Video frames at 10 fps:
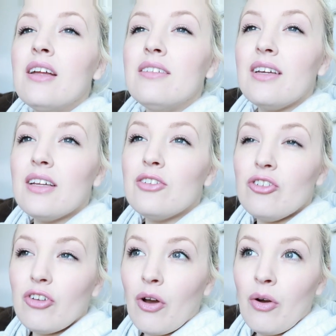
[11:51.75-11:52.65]
didn't
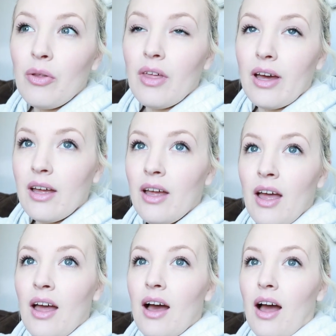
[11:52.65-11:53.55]
show that
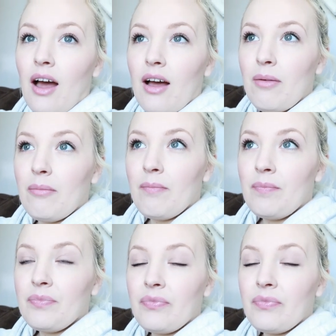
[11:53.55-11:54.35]
um,